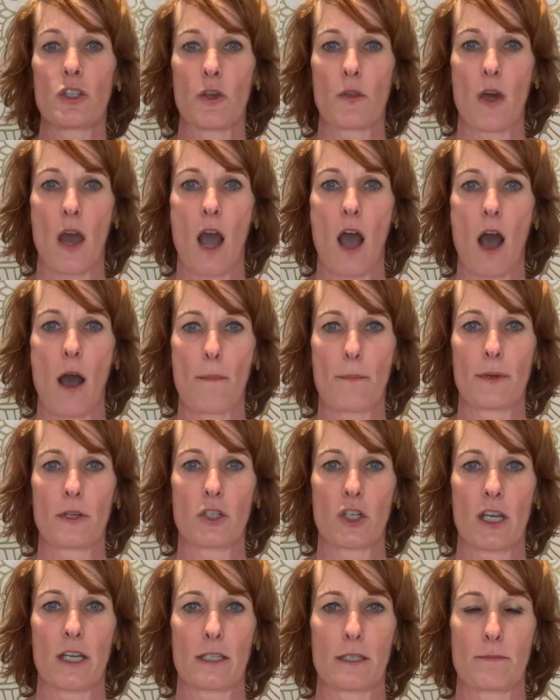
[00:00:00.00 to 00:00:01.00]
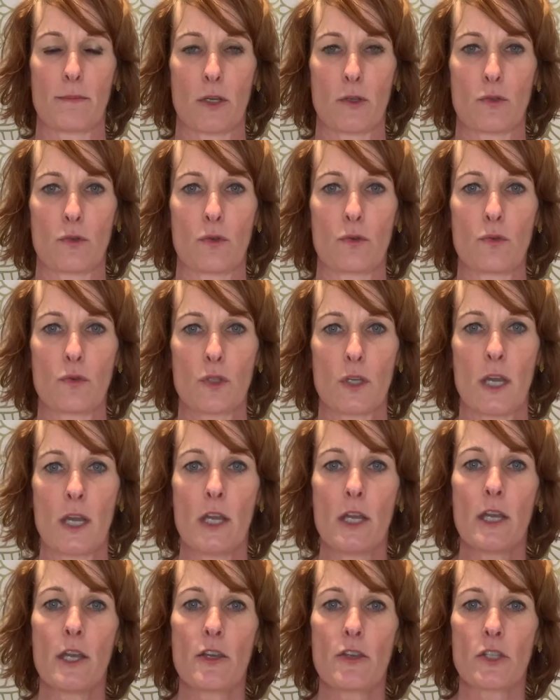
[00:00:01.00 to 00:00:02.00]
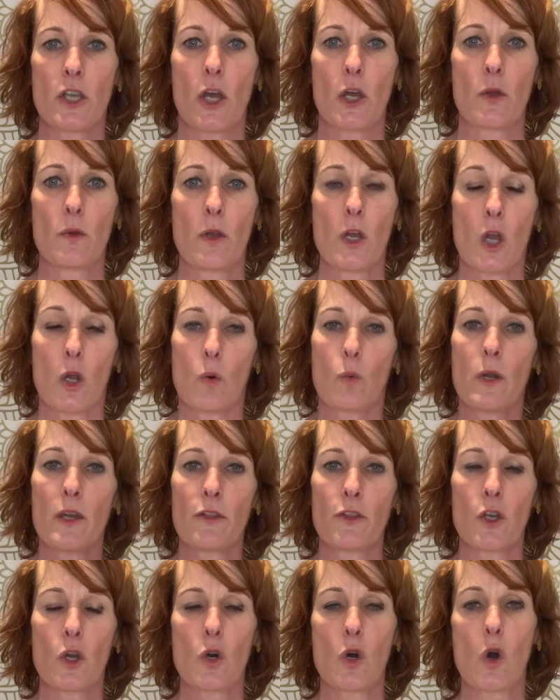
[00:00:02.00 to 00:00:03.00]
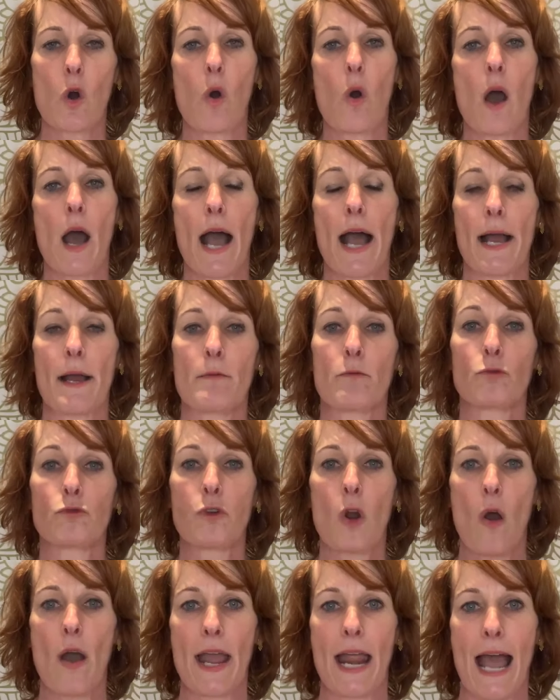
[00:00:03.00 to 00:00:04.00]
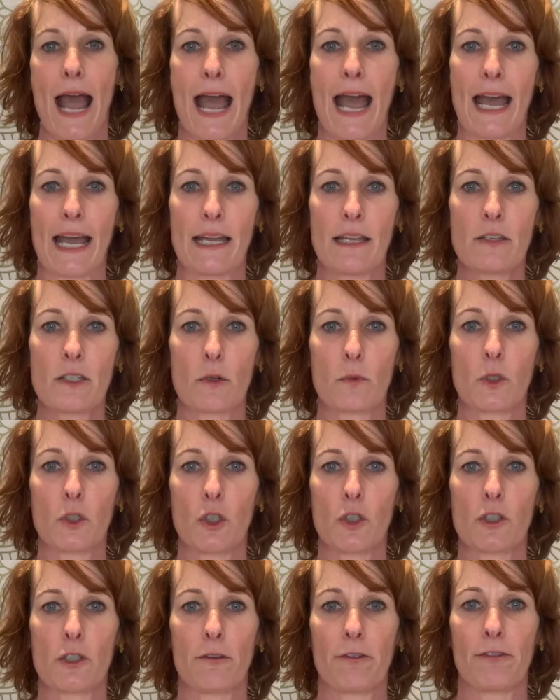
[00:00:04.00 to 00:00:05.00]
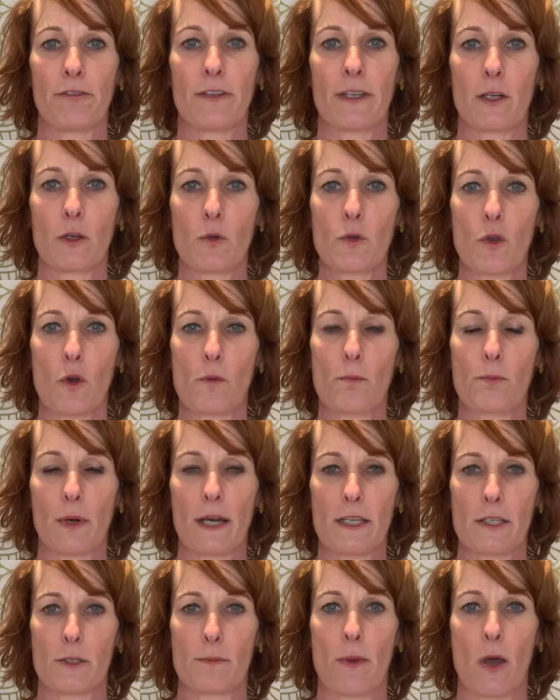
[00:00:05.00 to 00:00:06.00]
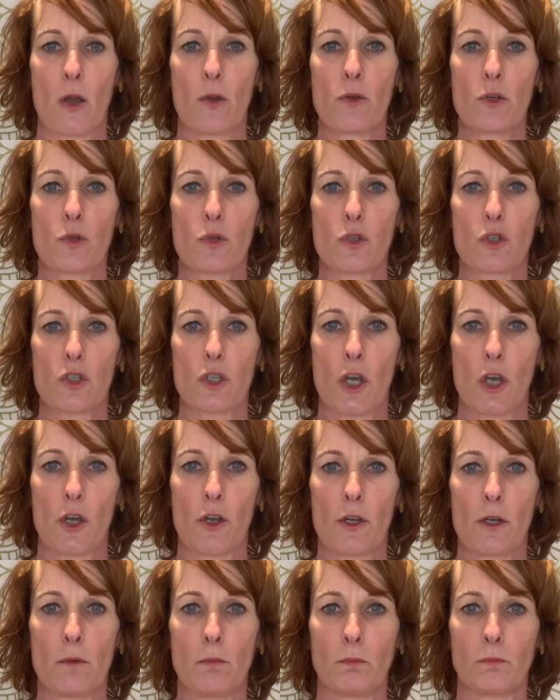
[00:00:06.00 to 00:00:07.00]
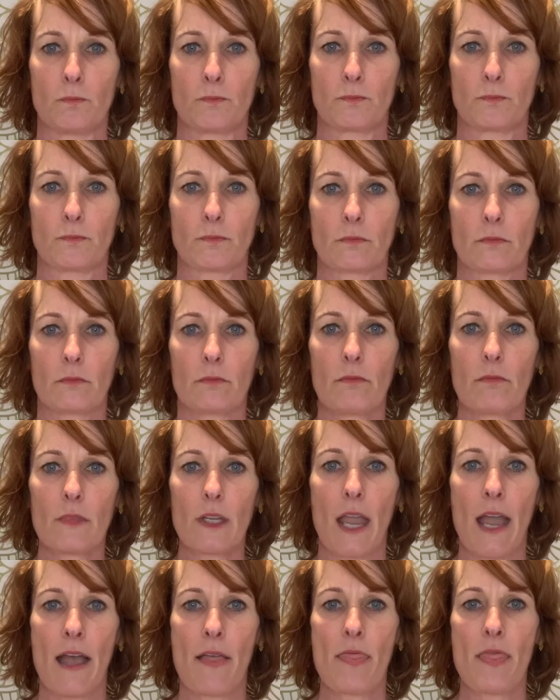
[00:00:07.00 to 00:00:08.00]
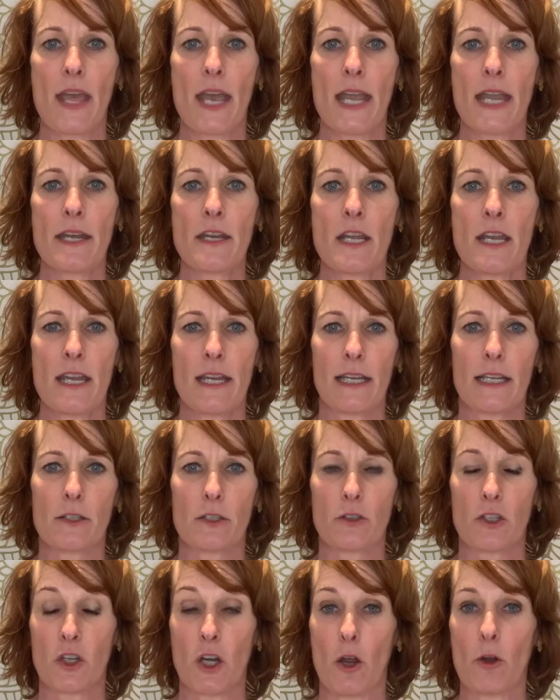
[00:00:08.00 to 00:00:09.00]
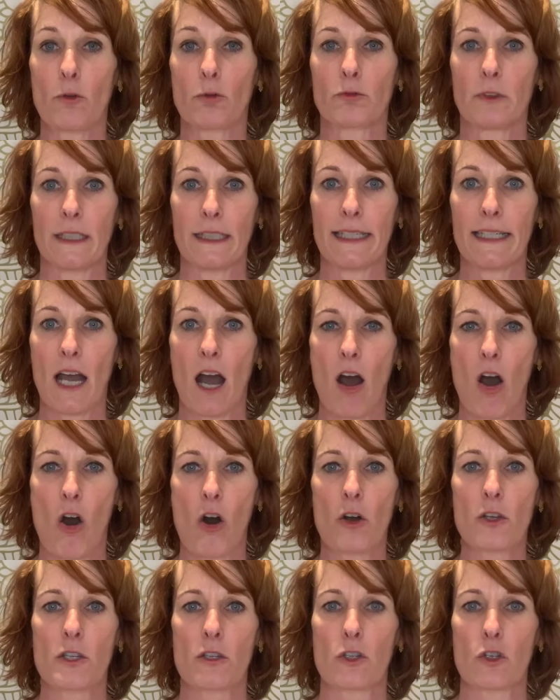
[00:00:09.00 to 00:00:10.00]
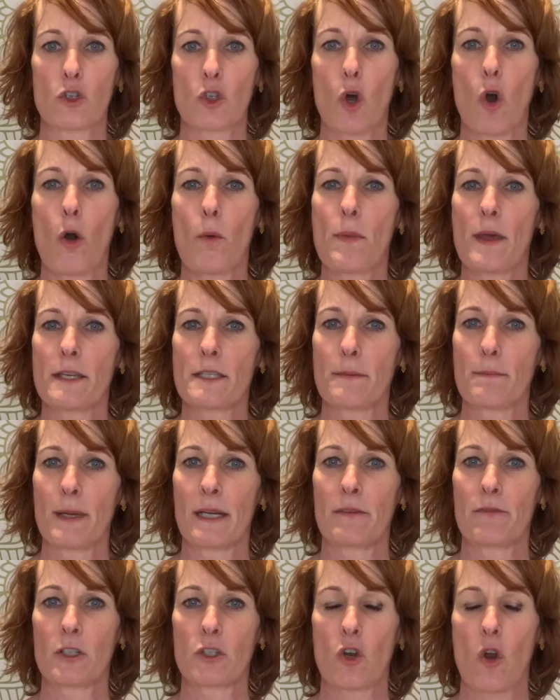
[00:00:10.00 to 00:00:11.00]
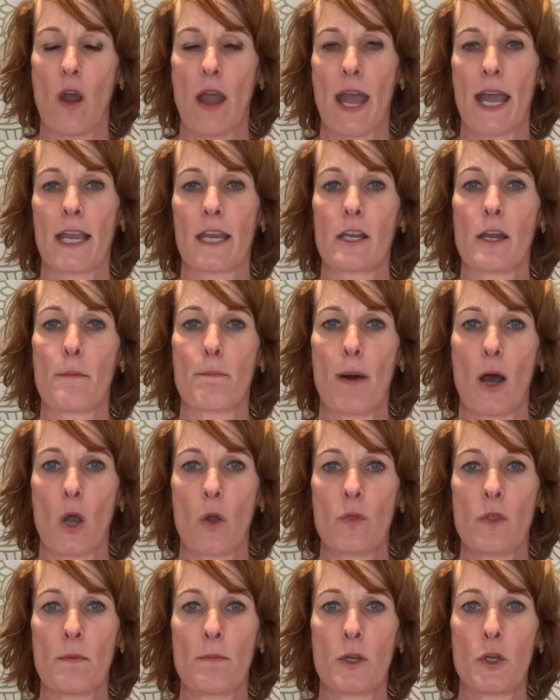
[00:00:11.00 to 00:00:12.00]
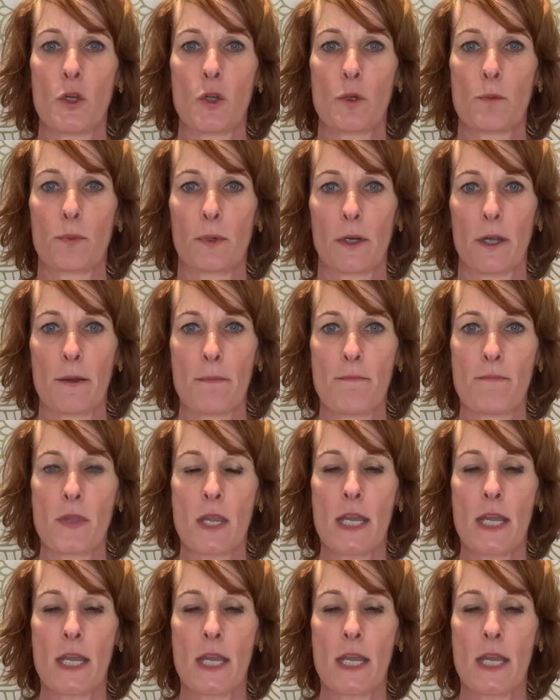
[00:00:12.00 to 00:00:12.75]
the upper chest muscles. So with your right hand, I want you to feel your breastbone, your sternum. And then it's, really hard at the top. There's a bit of a triangular bone, the manubrium.